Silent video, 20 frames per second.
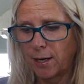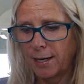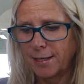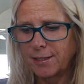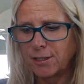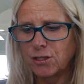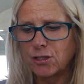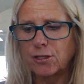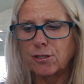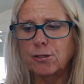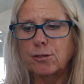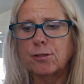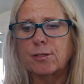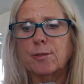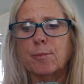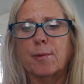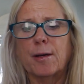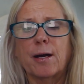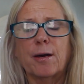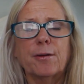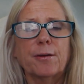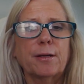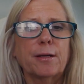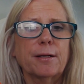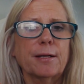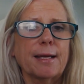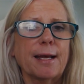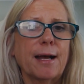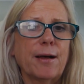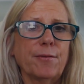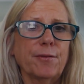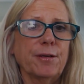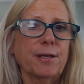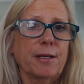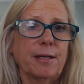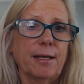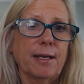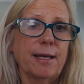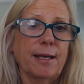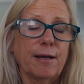I usually use about 1.5
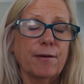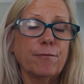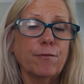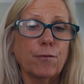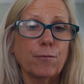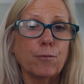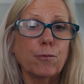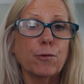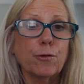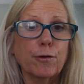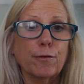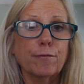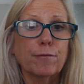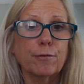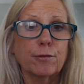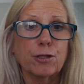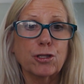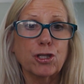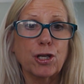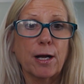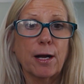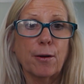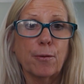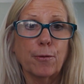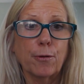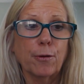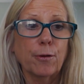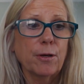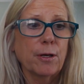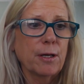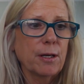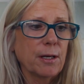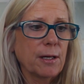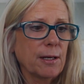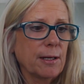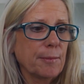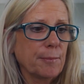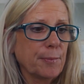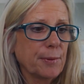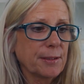gallons of water for a shower,
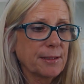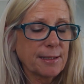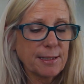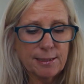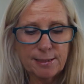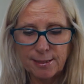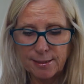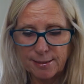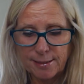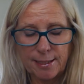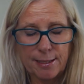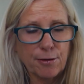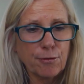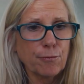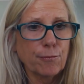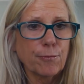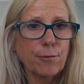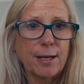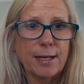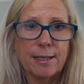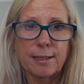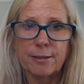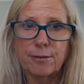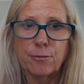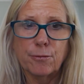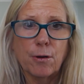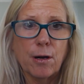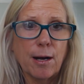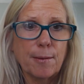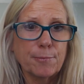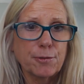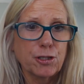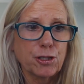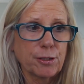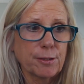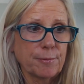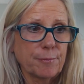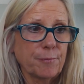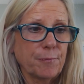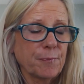but this is a great little
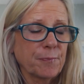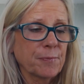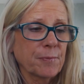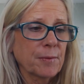option,